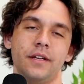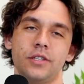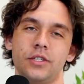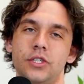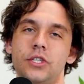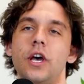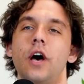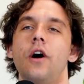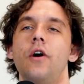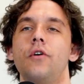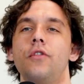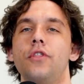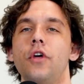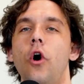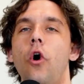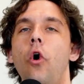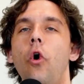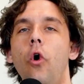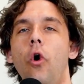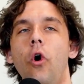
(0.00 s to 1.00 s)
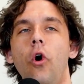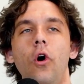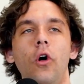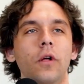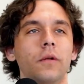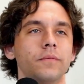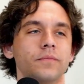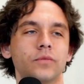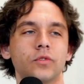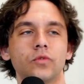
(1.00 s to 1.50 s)

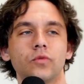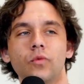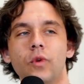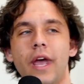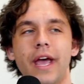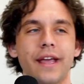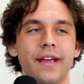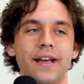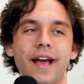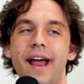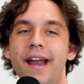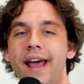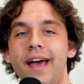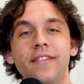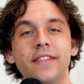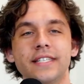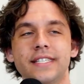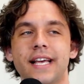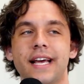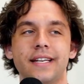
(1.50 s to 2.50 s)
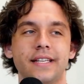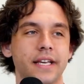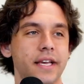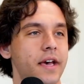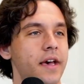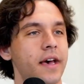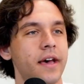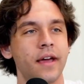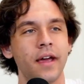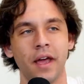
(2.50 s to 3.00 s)
So we kind of had this
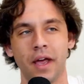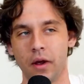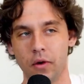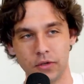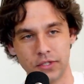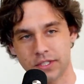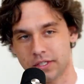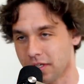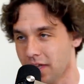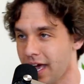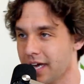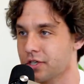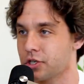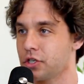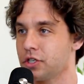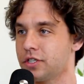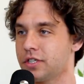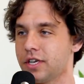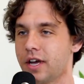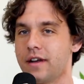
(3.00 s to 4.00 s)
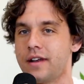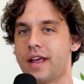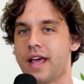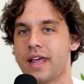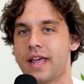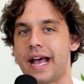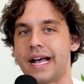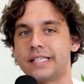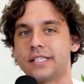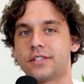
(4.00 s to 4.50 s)
idea. It was Selection Sunday
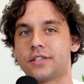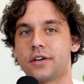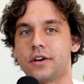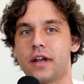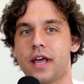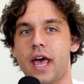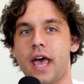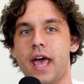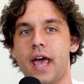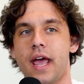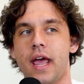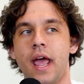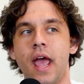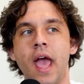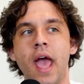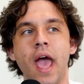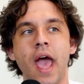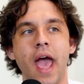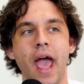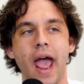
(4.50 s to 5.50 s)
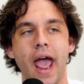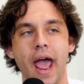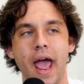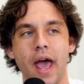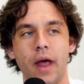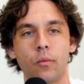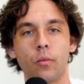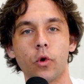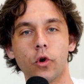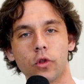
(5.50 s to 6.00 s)
yesterday,
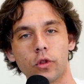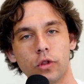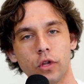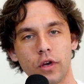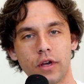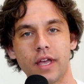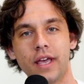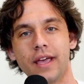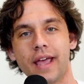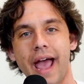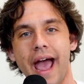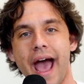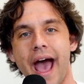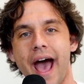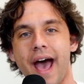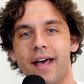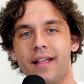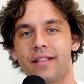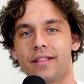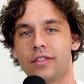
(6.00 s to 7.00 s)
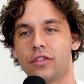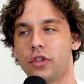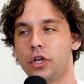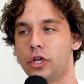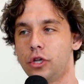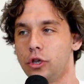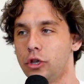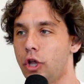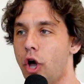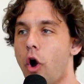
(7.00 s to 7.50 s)
and we're looking at
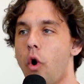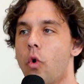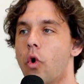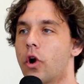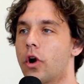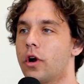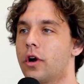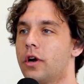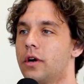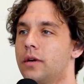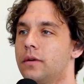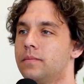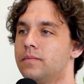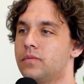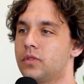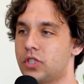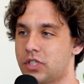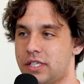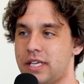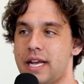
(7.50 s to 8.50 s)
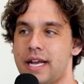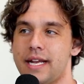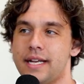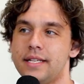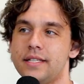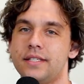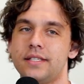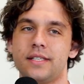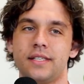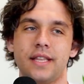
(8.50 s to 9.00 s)
the lower
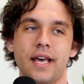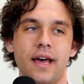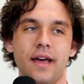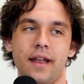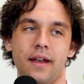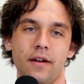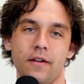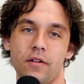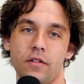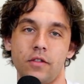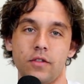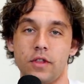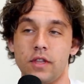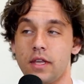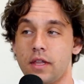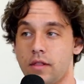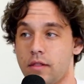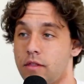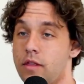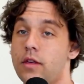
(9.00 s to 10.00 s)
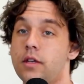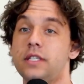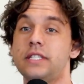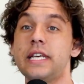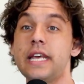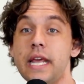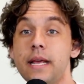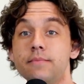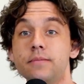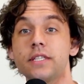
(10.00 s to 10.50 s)
seeds, that the
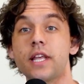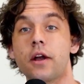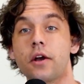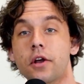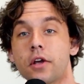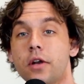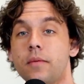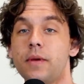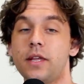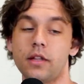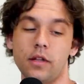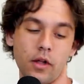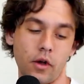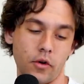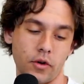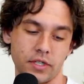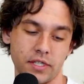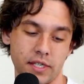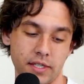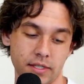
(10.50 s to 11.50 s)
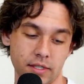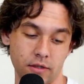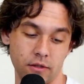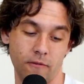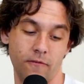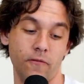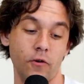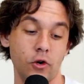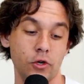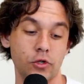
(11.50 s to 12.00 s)
teams that are going to be the lower seeds in
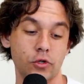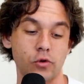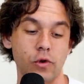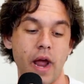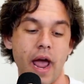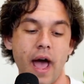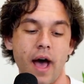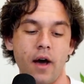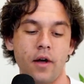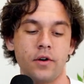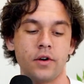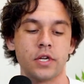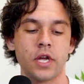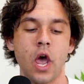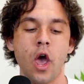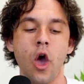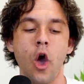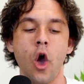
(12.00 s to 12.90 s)
the first round.